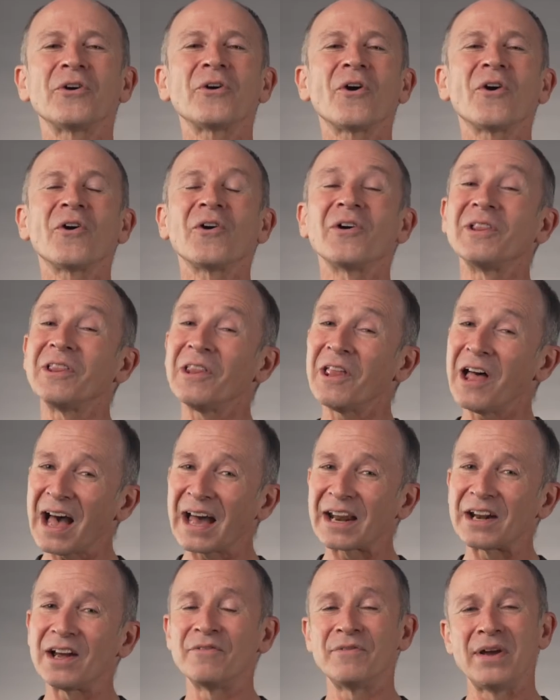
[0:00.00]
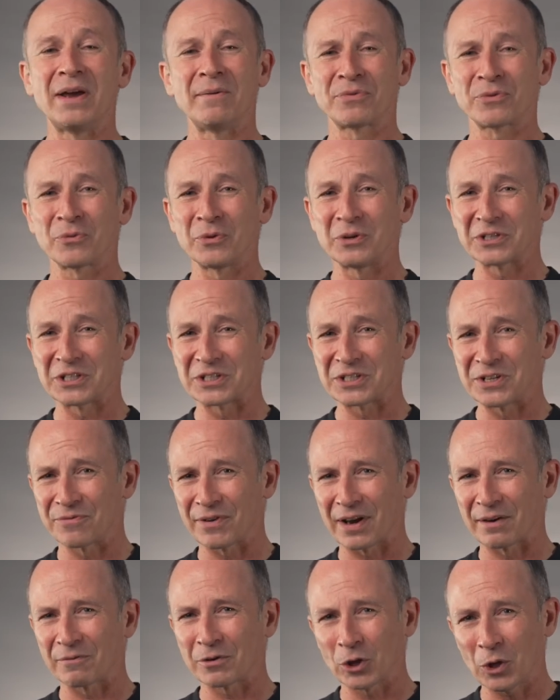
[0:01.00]
are a lot of
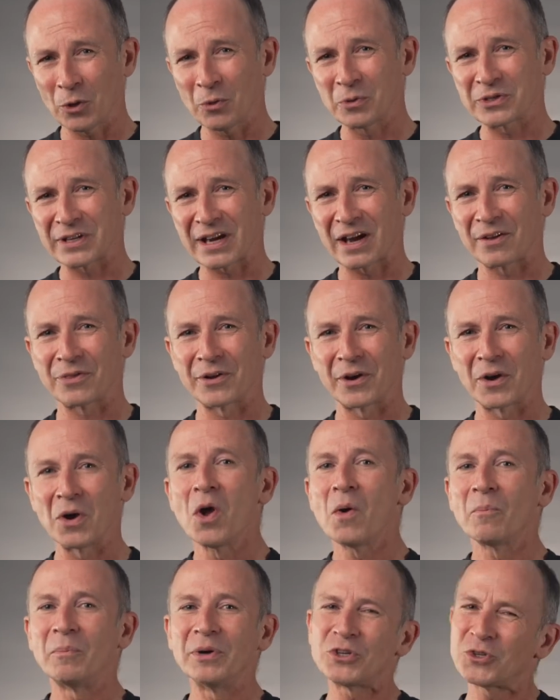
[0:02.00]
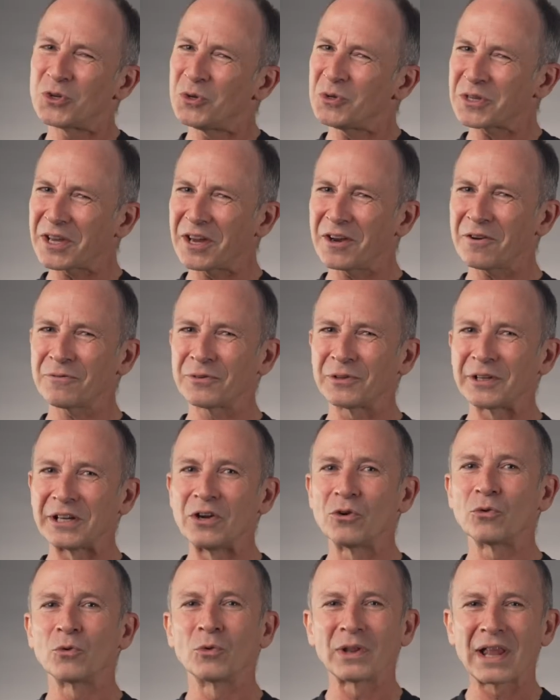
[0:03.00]
M365 clones out there, but choose
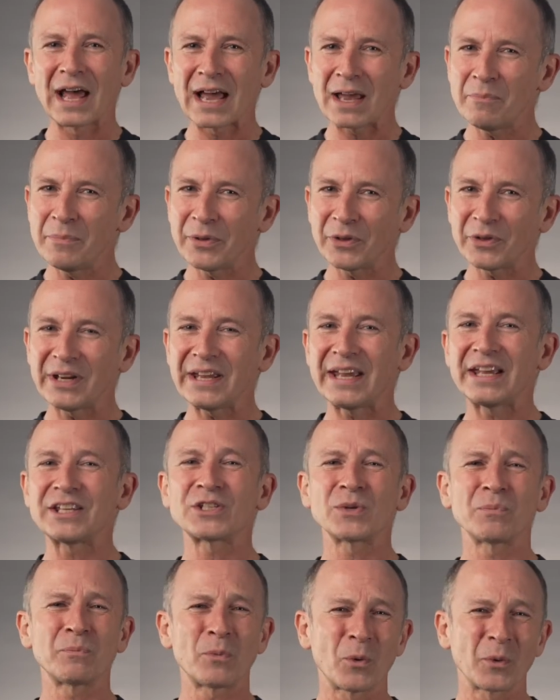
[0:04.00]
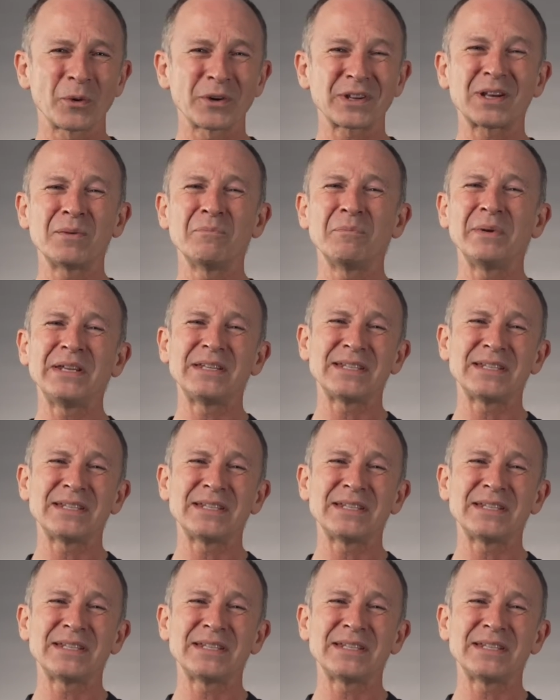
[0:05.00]
carefully. Reliability and support can be